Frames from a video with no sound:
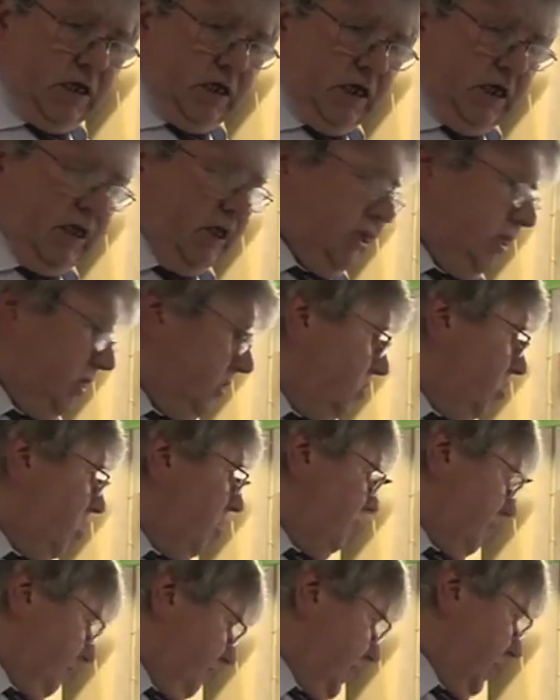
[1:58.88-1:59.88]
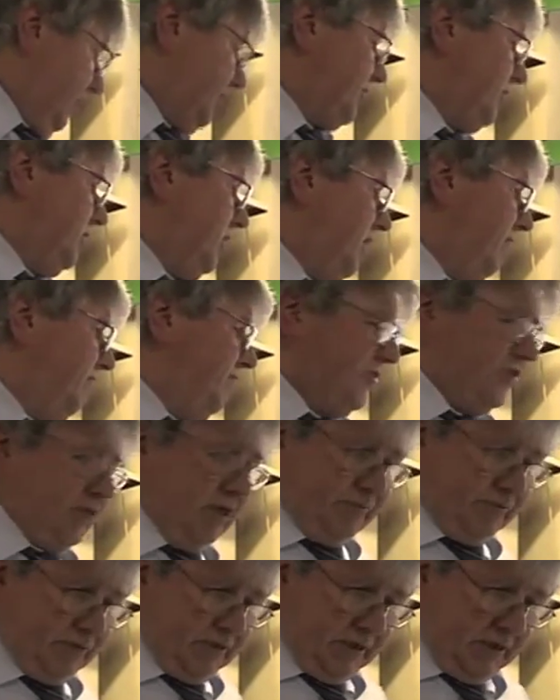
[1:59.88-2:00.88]
in the upper part of the
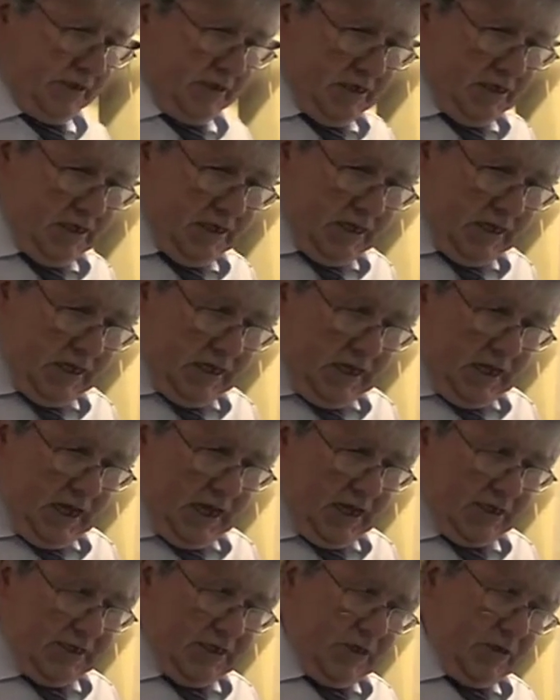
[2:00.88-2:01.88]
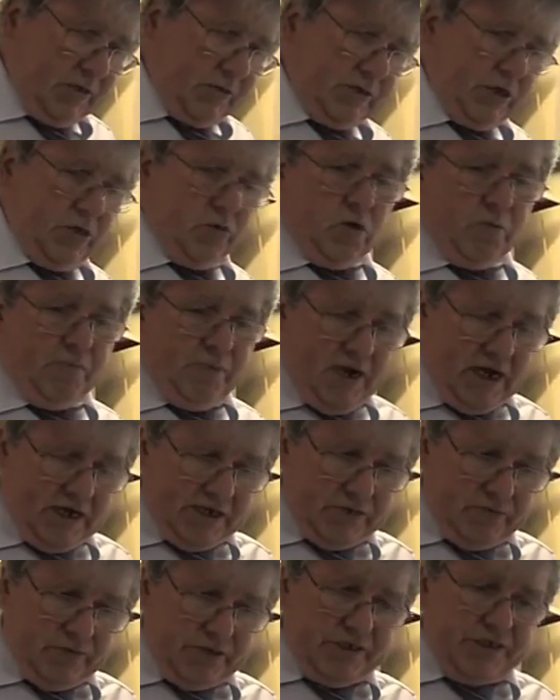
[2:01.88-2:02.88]
shop here. And the lower
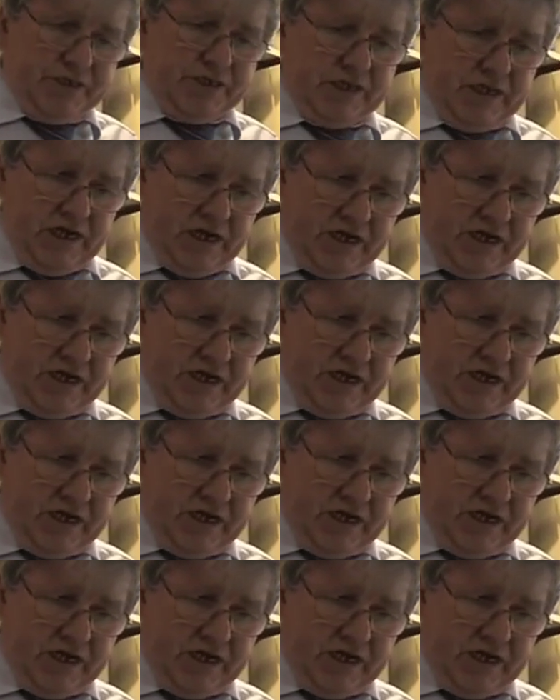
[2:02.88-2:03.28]
part was the cigar